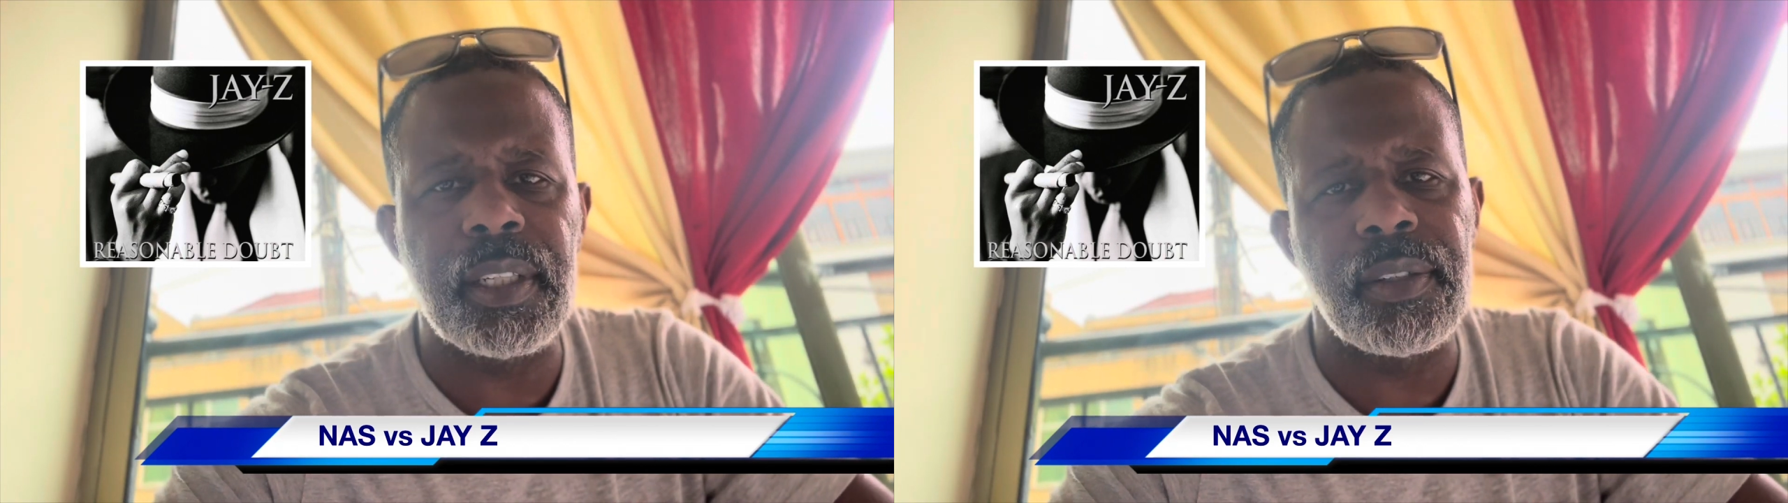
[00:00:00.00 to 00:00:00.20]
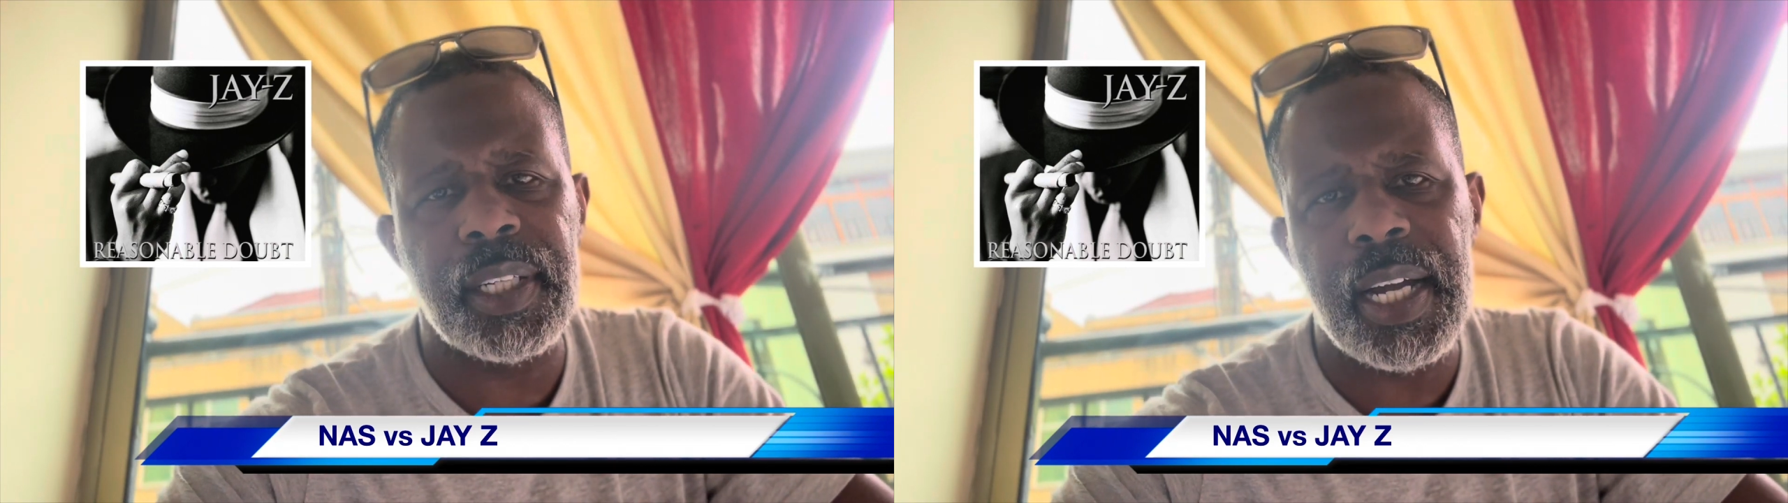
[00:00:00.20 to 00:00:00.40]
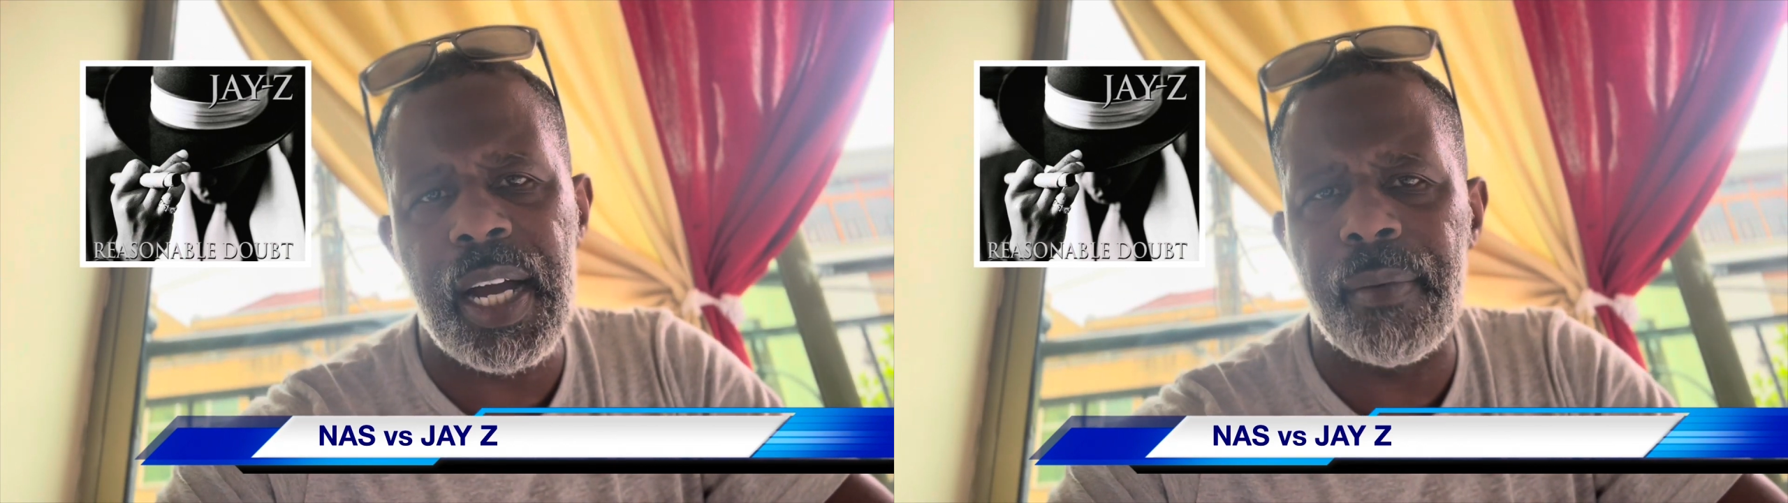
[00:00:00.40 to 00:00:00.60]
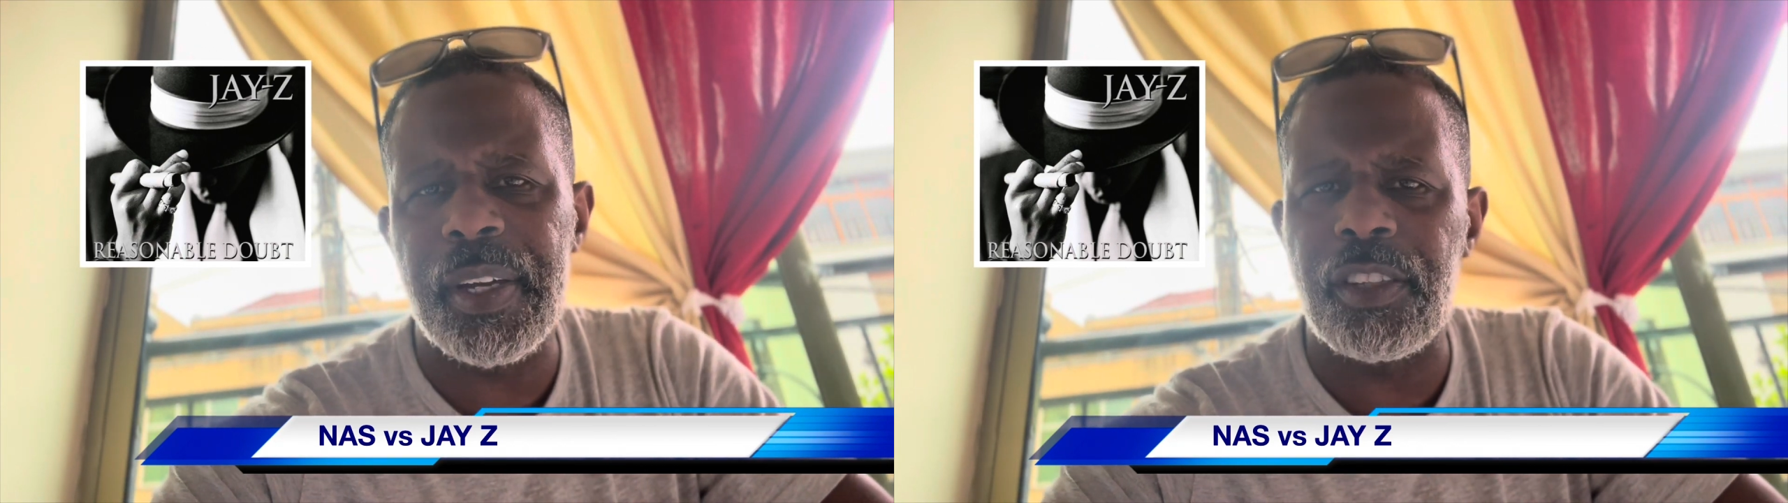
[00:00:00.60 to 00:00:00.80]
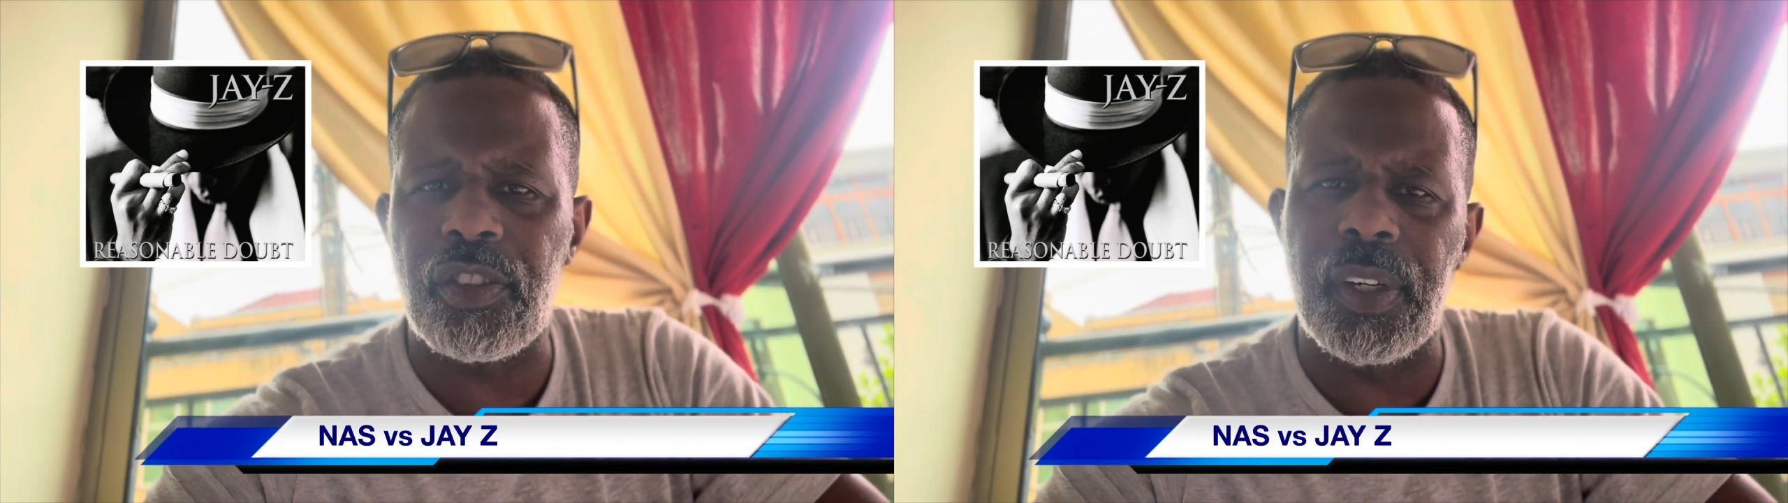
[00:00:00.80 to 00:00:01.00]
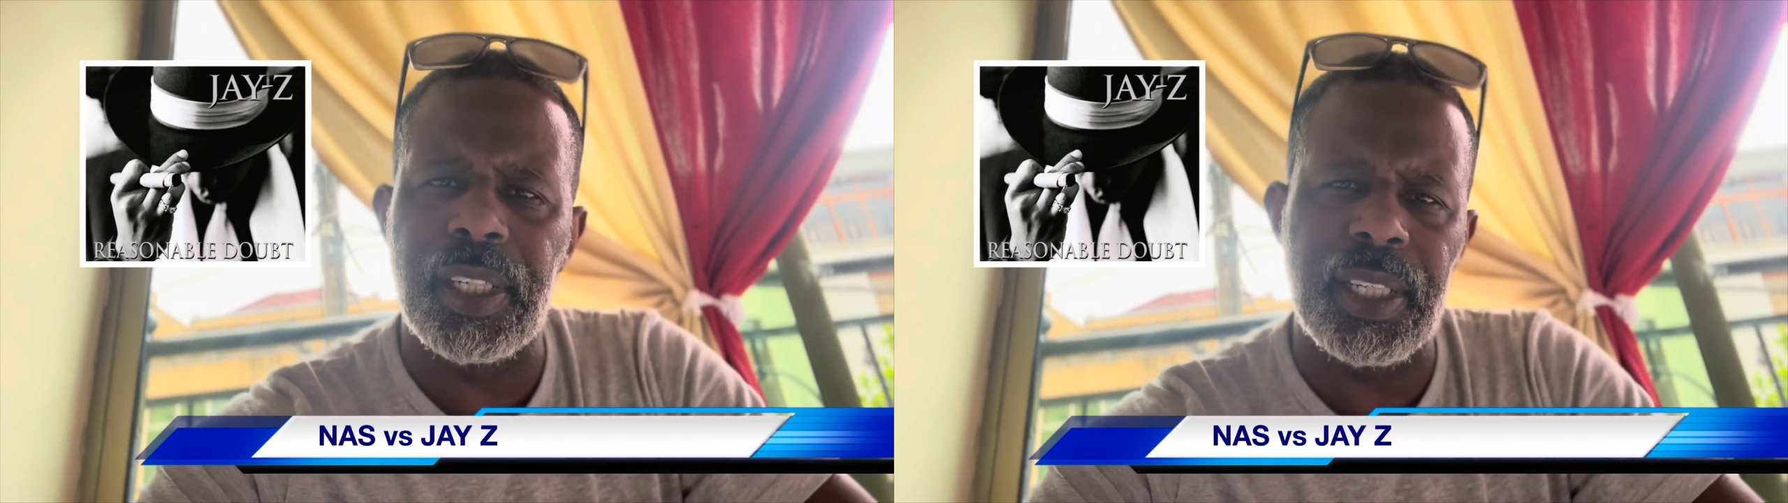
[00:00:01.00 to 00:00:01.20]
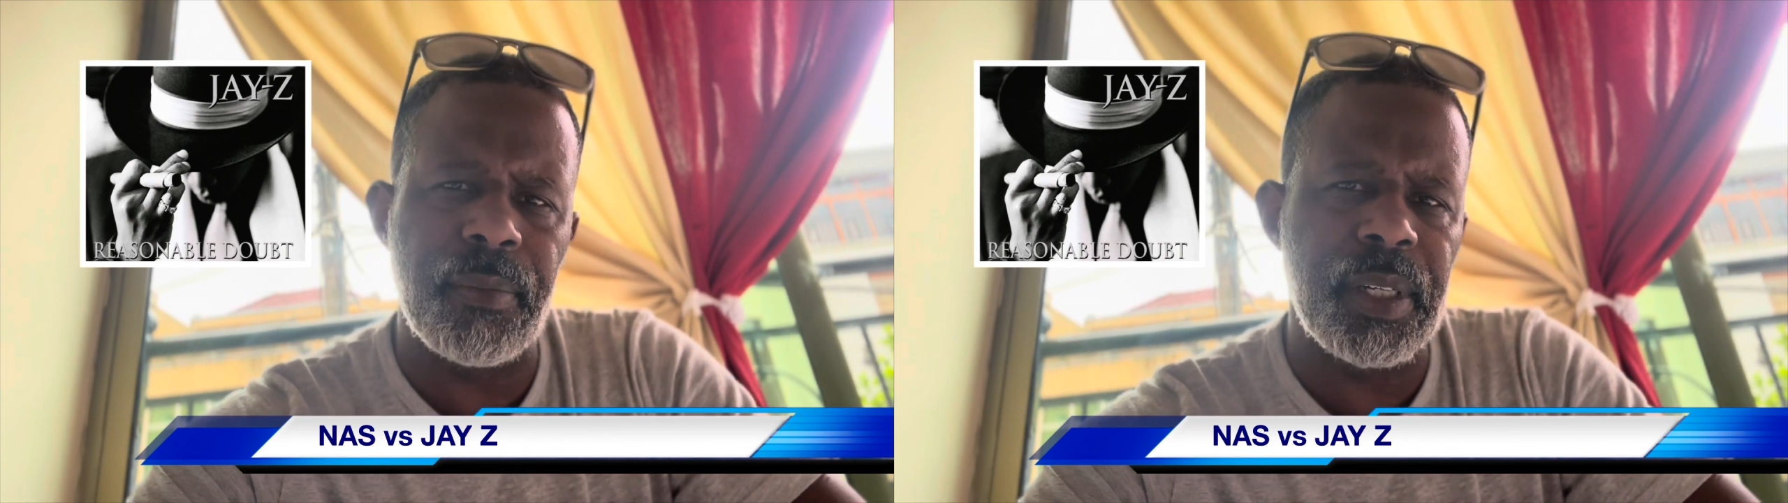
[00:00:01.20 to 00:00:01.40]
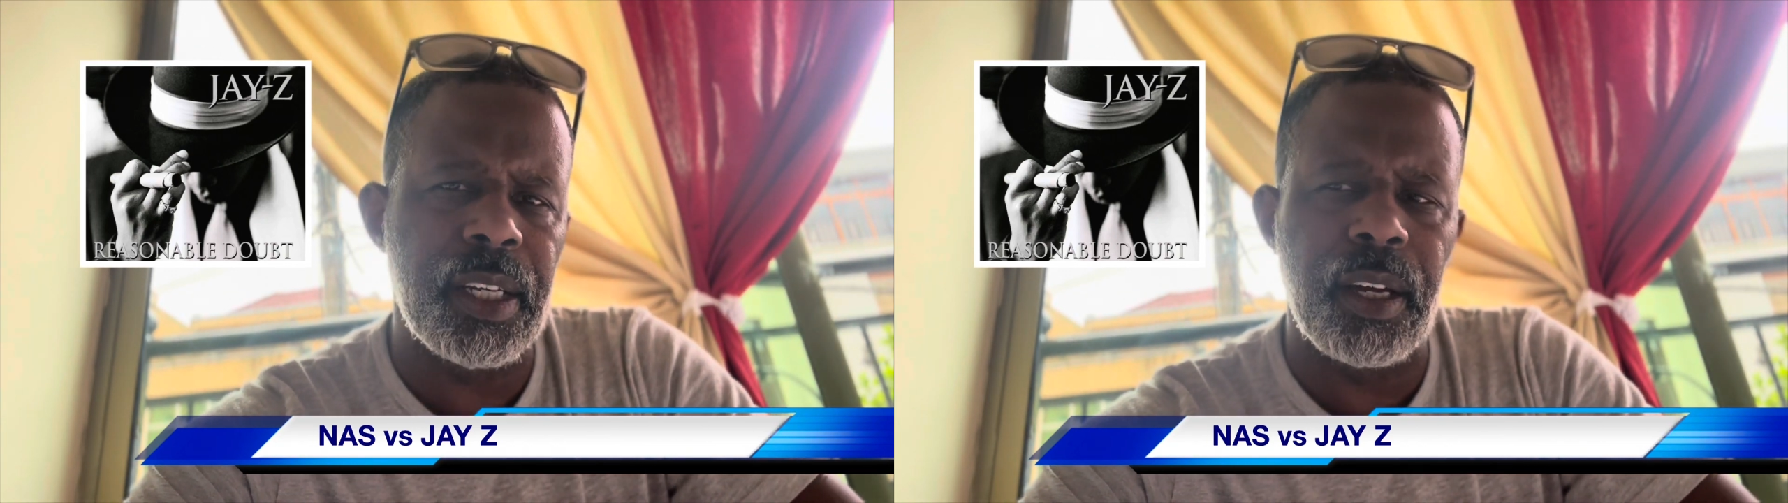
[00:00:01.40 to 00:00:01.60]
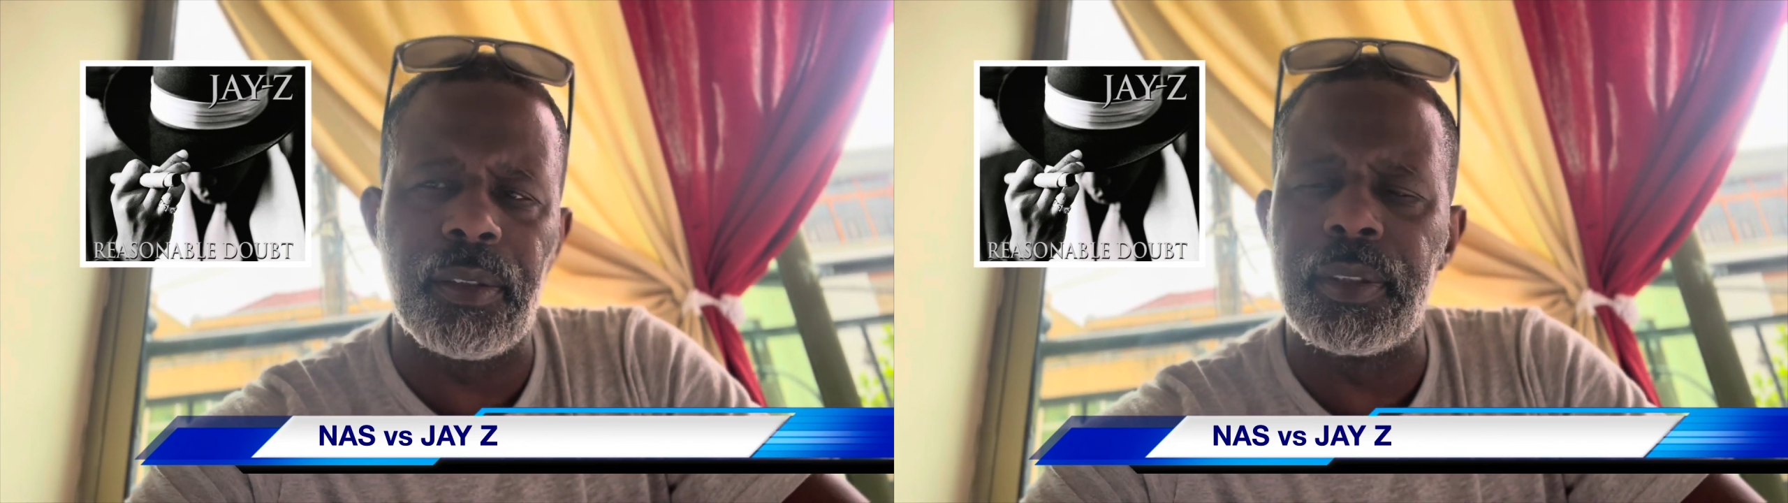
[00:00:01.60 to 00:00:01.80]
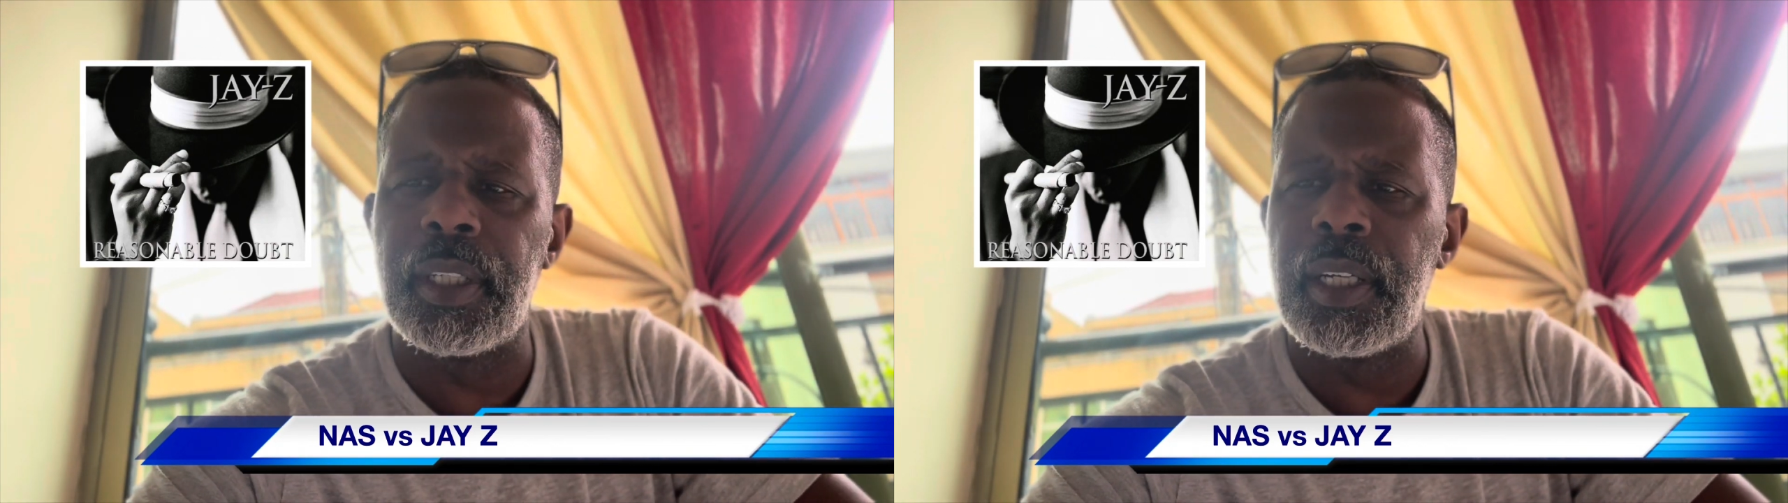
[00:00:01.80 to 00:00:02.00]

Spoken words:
on the comment joint and let me know.